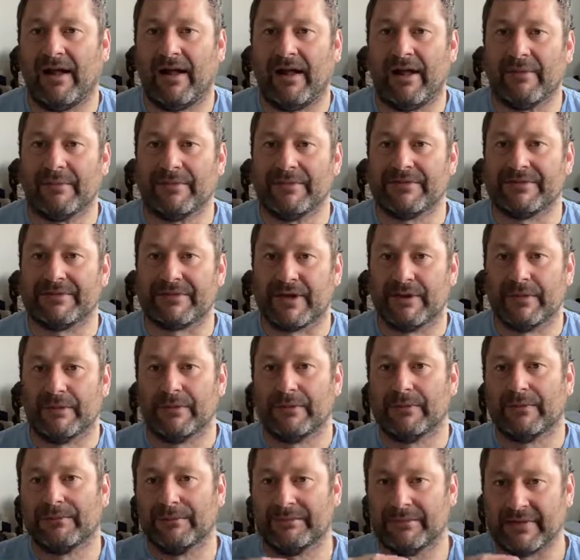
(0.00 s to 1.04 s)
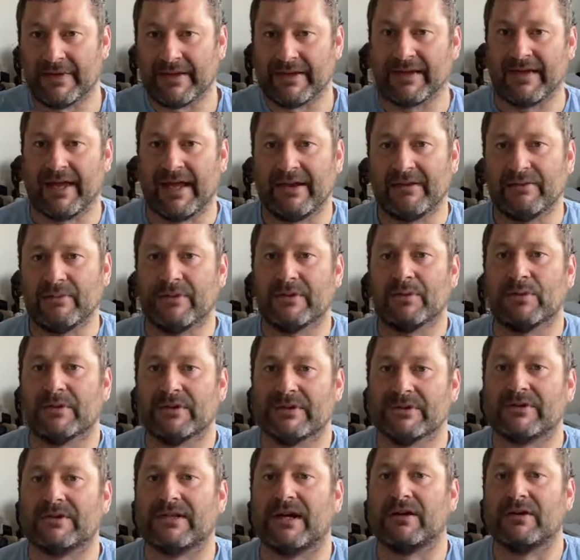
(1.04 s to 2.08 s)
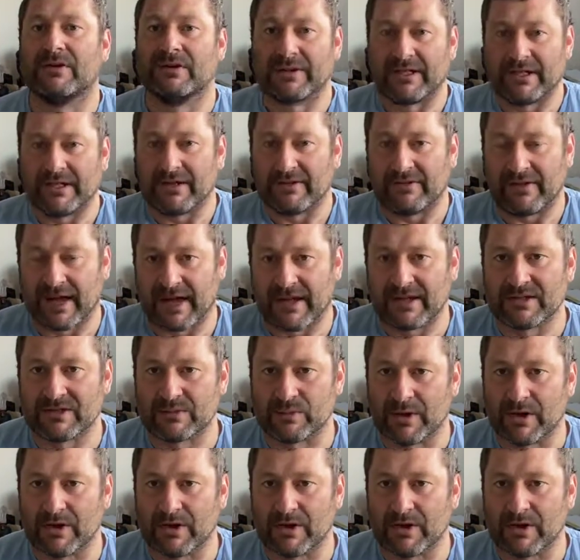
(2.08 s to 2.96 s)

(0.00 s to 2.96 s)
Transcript: So again, we want to start looking at that as well,